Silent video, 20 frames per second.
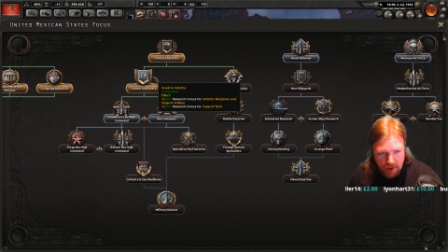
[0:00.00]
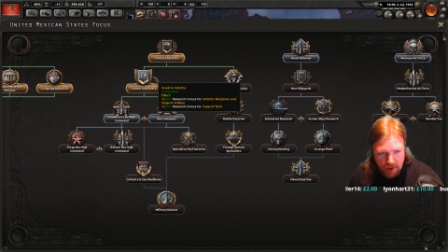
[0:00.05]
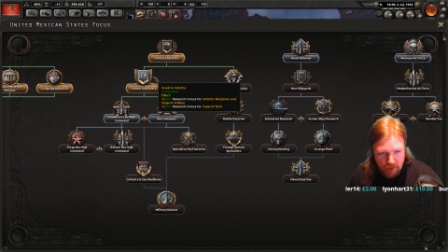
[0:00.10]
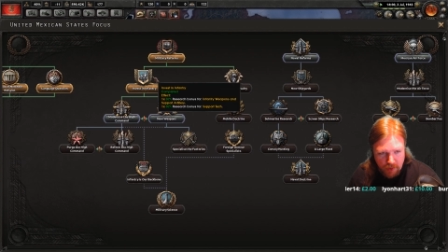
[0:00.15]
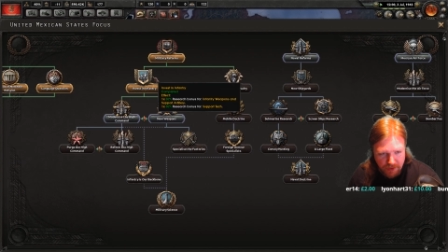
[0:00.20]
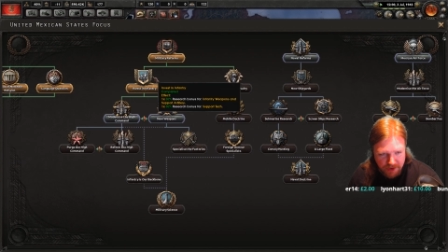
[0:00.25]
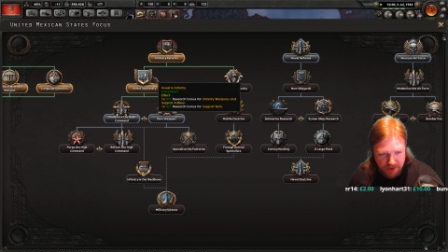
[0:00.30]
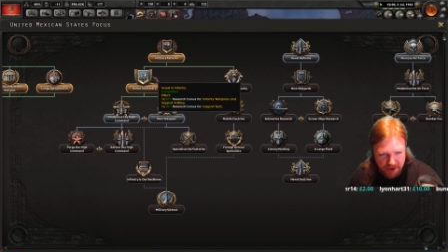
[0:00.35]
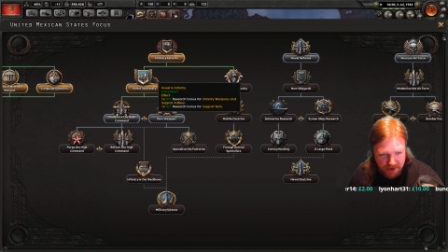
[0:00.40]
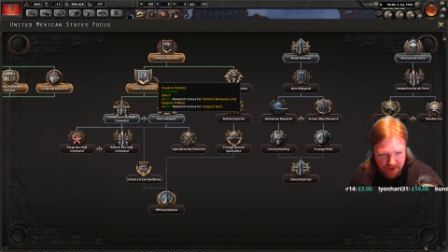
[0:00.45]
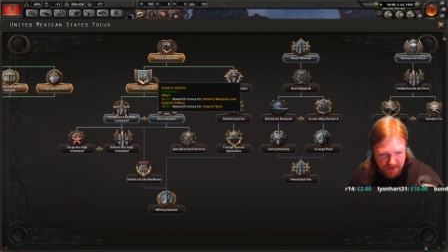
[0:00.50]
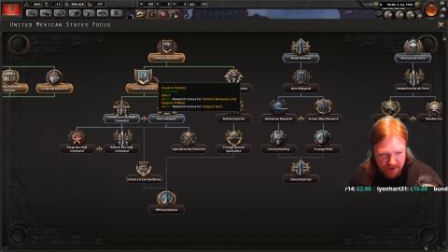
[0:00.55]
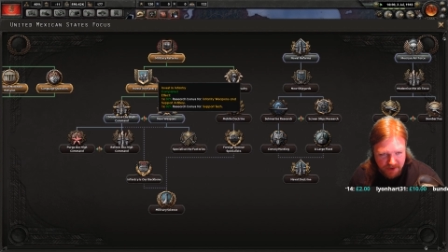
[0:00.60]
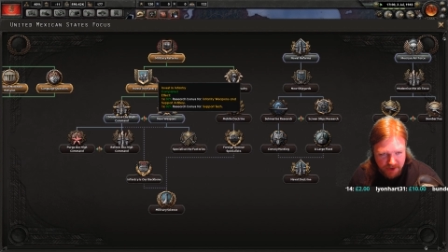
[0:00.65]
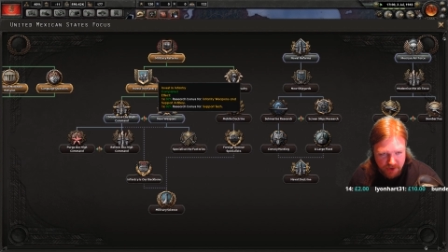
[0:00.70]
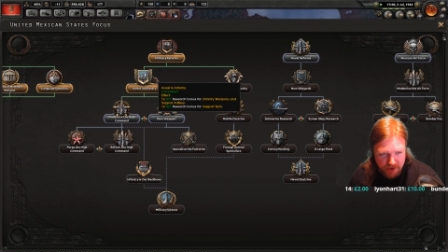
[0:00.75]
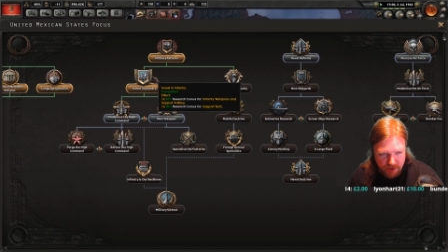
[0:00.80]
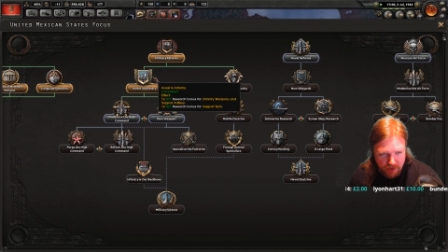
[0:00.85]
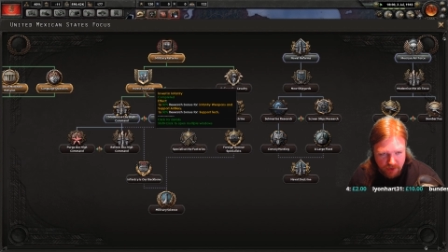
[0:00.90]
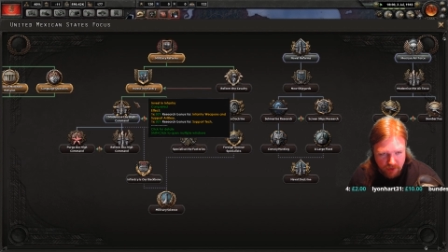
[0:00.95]
We just
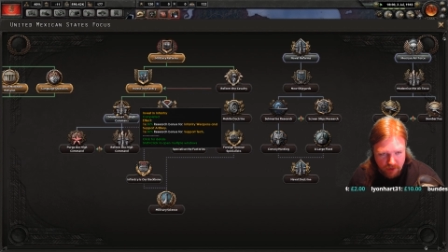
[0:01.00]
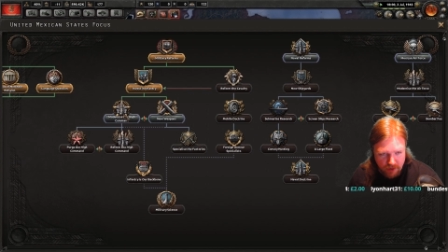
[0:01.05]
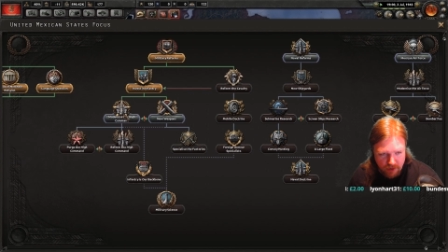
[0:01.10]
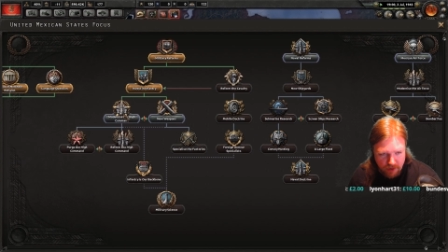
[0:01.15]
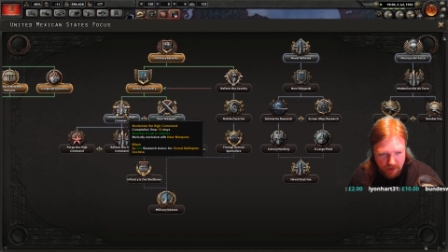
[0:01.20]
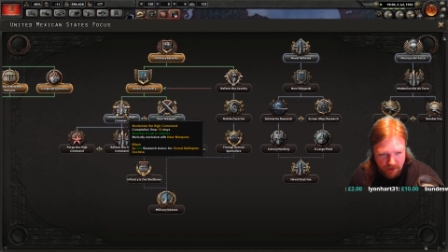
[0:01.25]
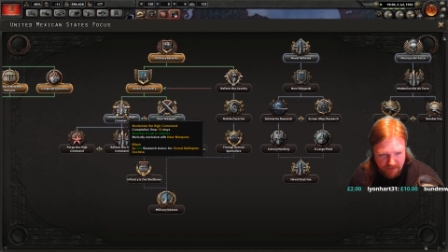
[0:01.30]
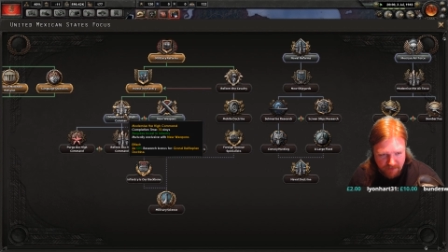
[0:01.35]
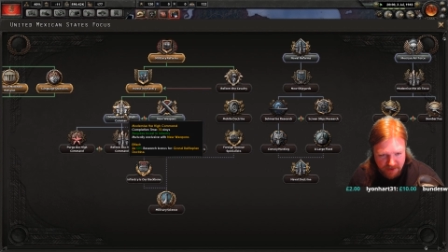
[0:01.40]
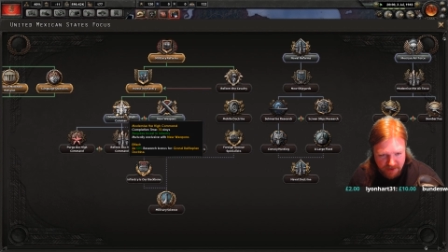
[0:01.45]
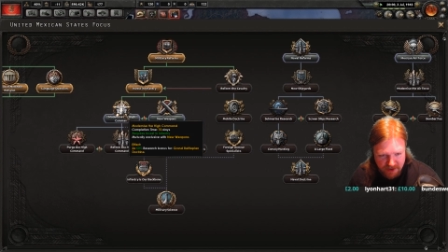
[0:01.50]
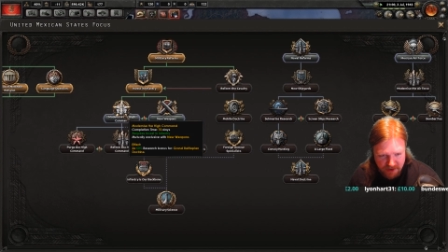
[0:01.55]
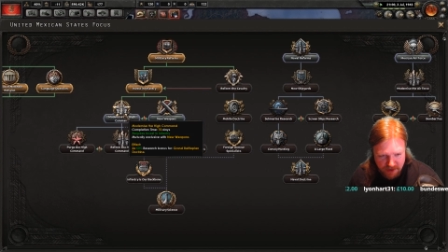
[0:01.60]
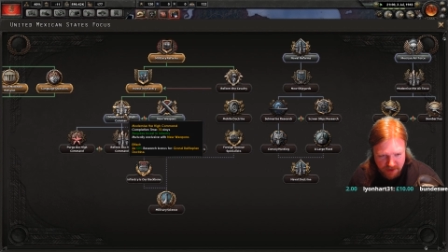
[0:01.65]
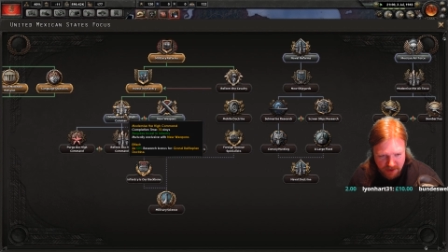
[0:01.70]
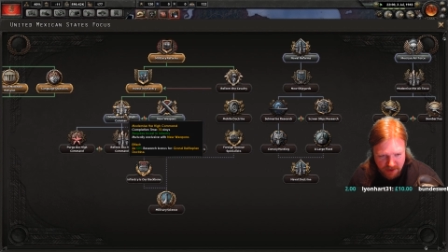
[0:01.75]
finished our invest in